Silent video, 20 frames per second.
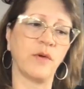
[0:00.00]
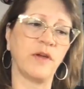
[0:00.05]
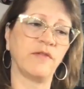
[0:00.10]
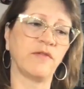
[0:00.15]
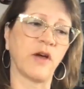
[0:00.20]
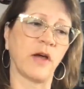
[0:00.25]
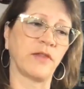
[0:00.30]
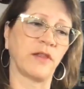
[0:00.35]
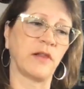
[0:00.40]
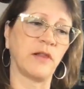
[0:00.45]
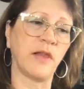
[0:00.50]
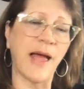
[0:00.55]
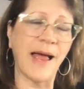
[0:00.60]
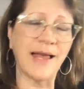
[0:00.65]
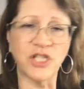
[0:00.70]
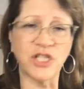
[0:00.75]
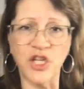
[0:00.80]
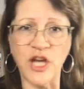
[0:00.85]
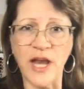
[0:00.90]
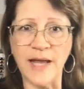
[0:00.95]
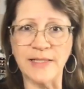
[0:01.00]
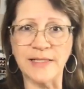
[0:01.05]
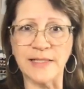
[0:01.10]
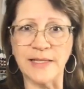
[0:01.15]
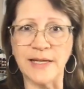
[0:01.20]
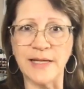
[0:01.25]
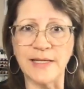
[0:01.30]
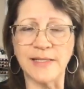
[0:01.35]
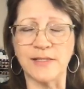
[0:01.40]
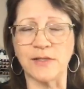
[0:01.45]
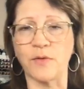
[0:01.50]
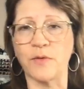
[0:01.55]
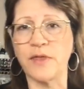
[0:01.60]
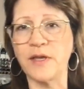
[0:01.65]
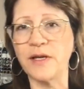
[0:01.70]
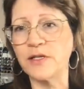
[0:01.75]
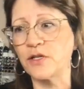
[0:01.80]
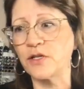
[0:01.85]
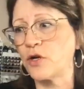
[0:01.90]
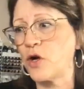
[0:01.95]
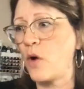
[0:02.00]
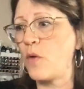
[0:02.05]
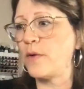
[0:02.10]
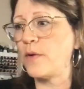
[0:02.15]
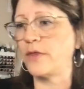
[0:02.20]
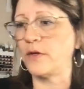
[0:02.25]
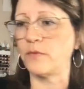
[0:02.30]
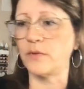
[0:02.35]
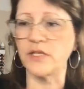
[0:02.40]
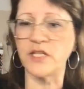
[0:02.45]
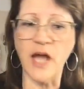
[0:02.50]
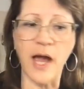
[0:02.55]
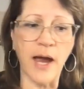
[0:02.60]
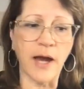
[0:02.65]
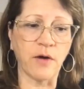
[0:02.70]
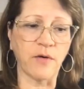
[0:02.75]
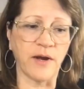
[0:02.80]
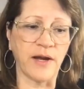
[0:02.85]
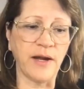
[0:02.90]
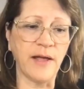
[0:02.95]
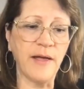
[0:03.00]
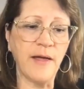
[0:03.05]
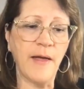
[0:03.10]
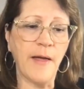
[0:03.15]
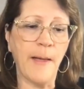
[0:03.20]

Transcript: we've got the last chance list. So, things are going, they're retiring.